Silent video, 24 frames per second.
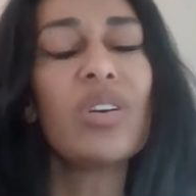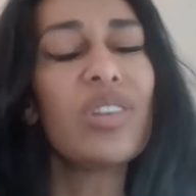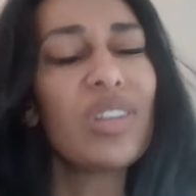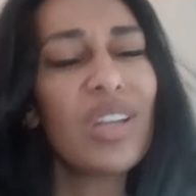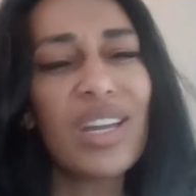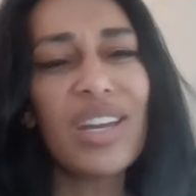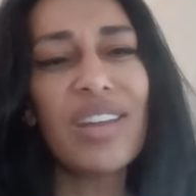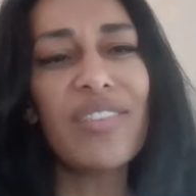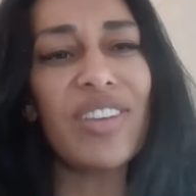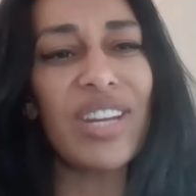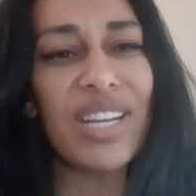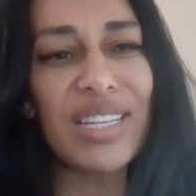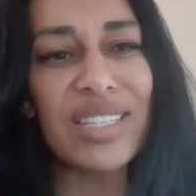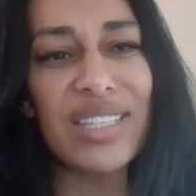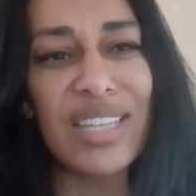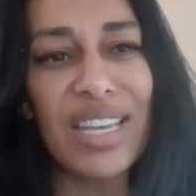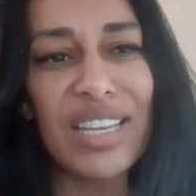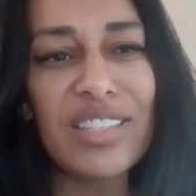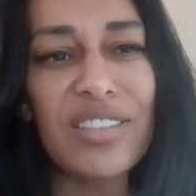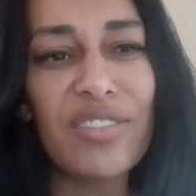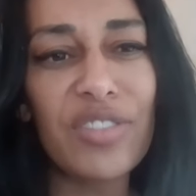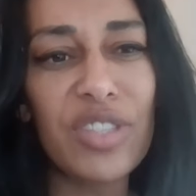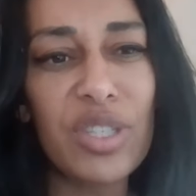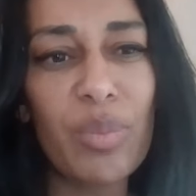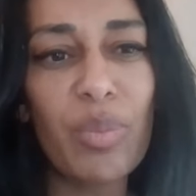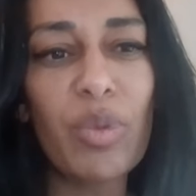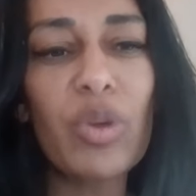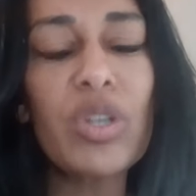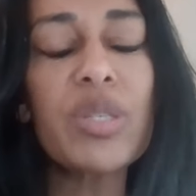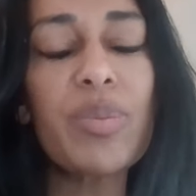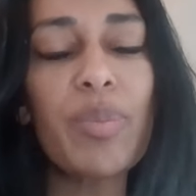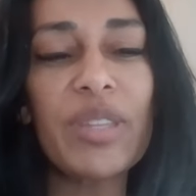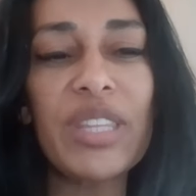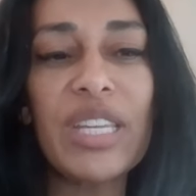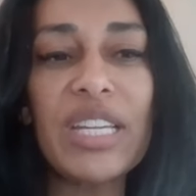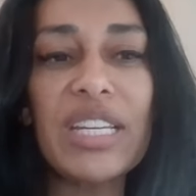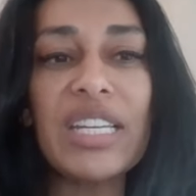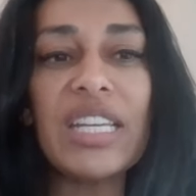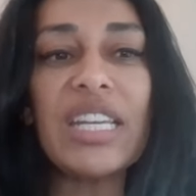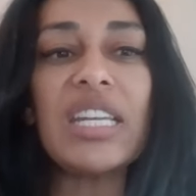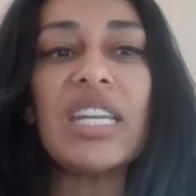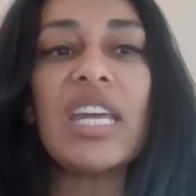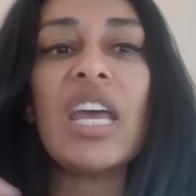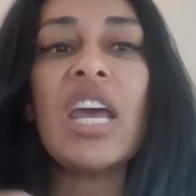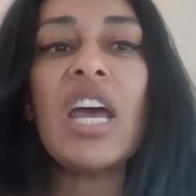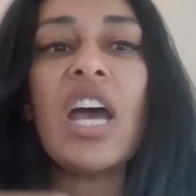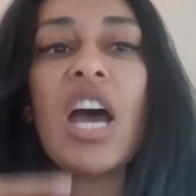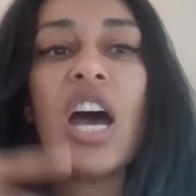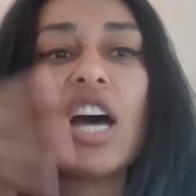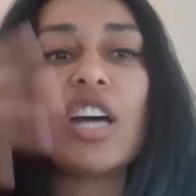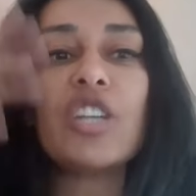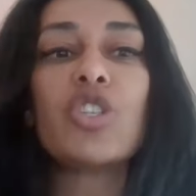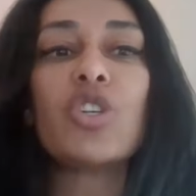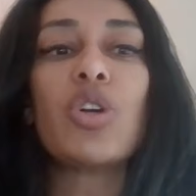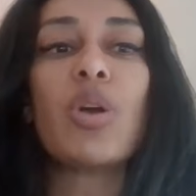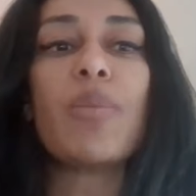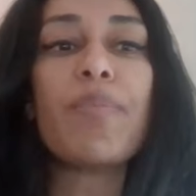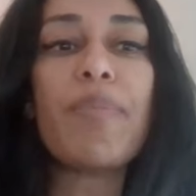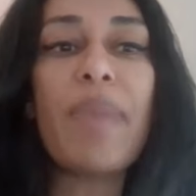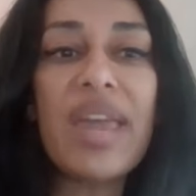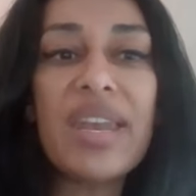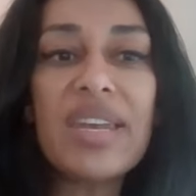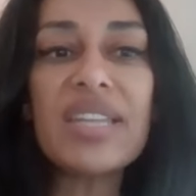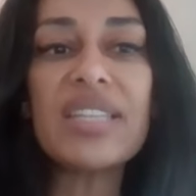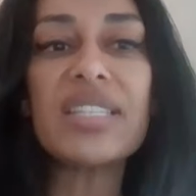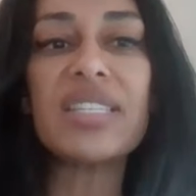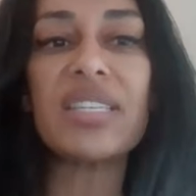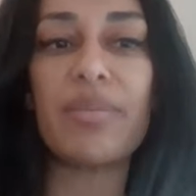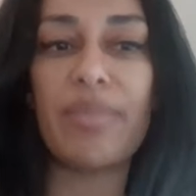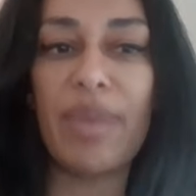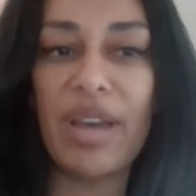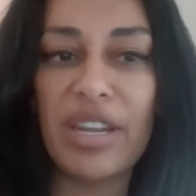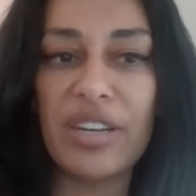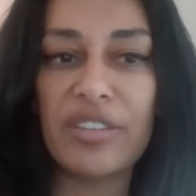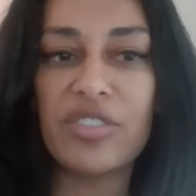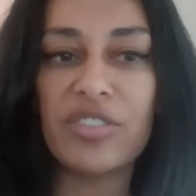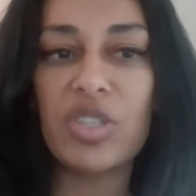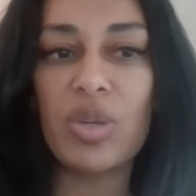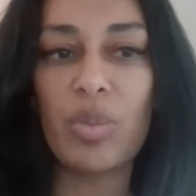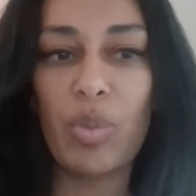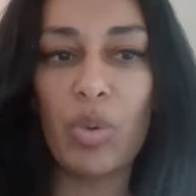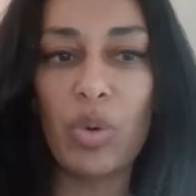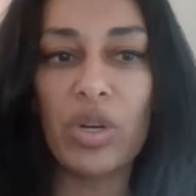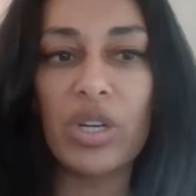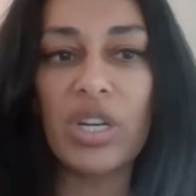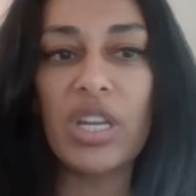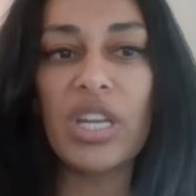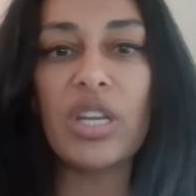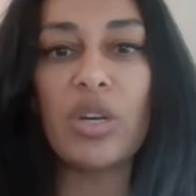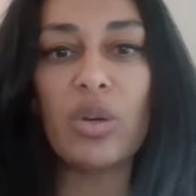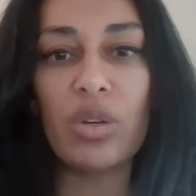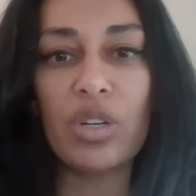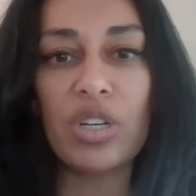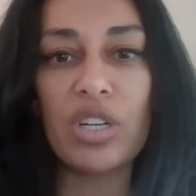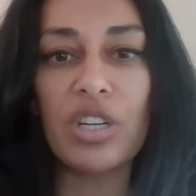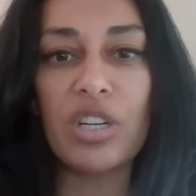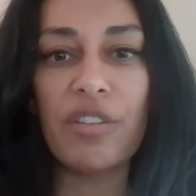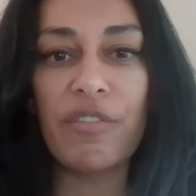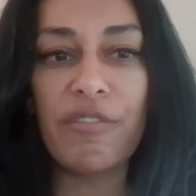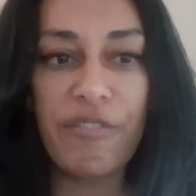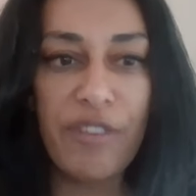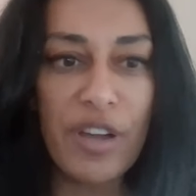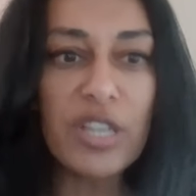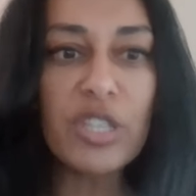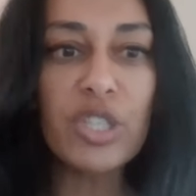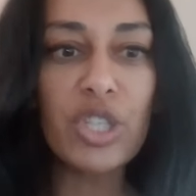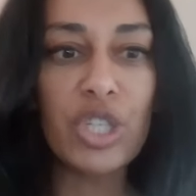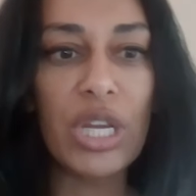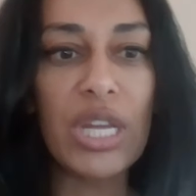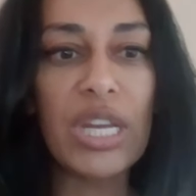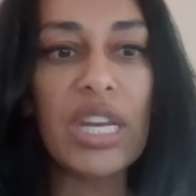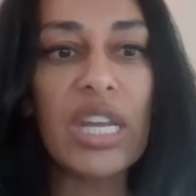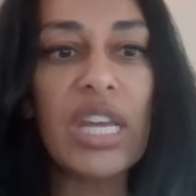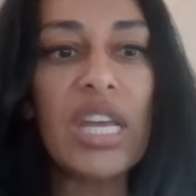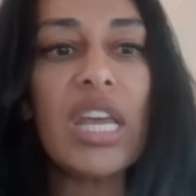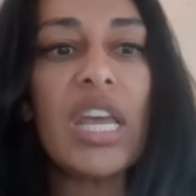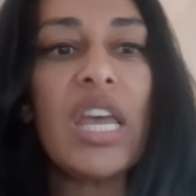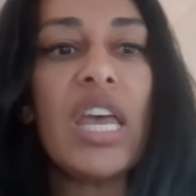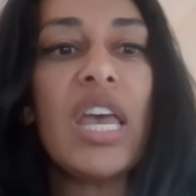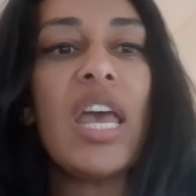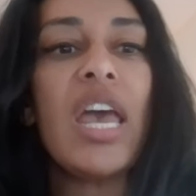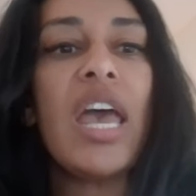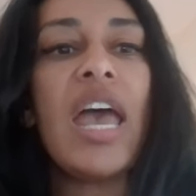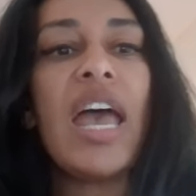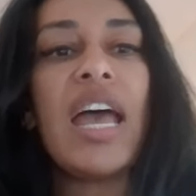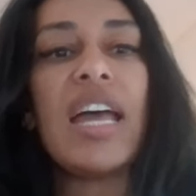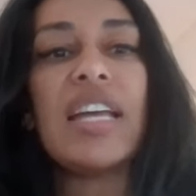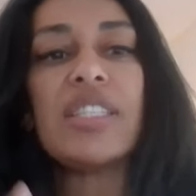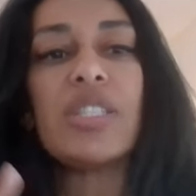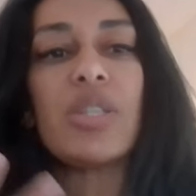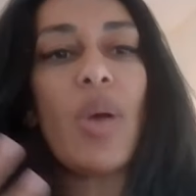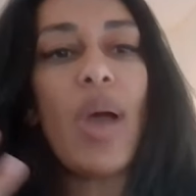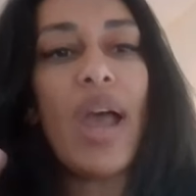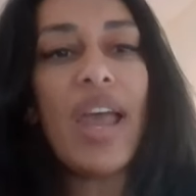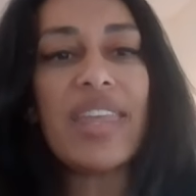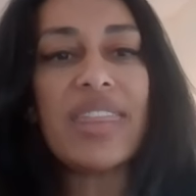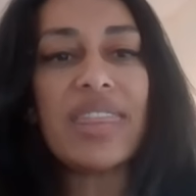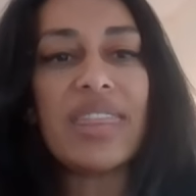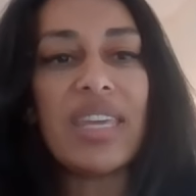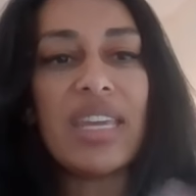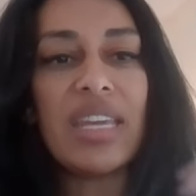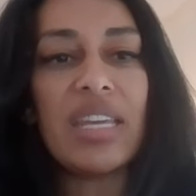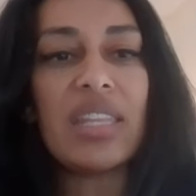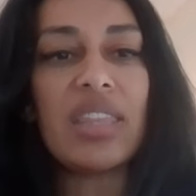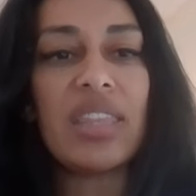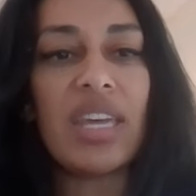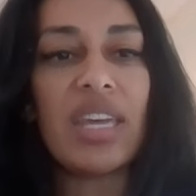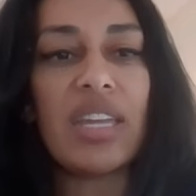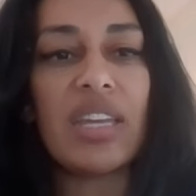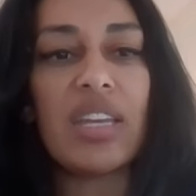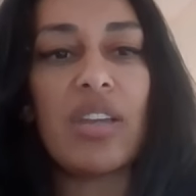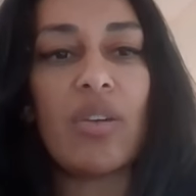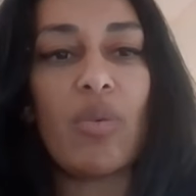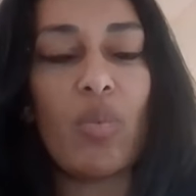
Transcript: or not even excessive supports, but they need a tremendous amount of support in order to function. And so I think that